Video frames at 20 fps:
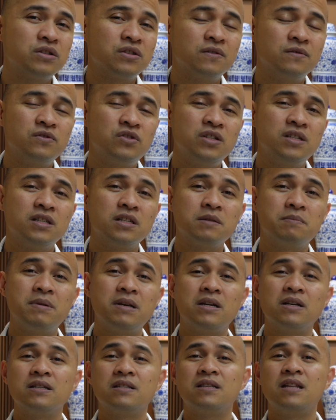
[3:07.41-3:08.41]
of Jesus
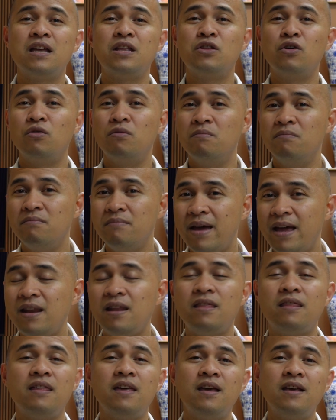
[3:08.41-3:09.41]
because they know many
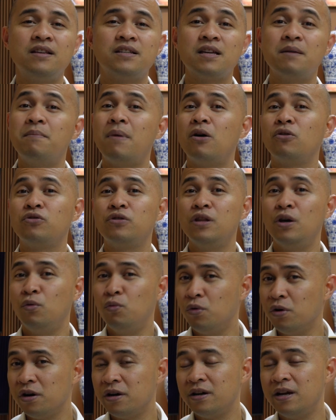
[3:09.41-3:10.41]
things about the
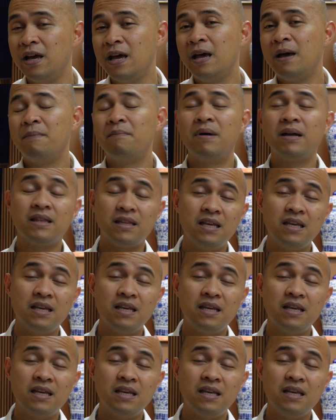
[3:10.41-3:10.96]
word. But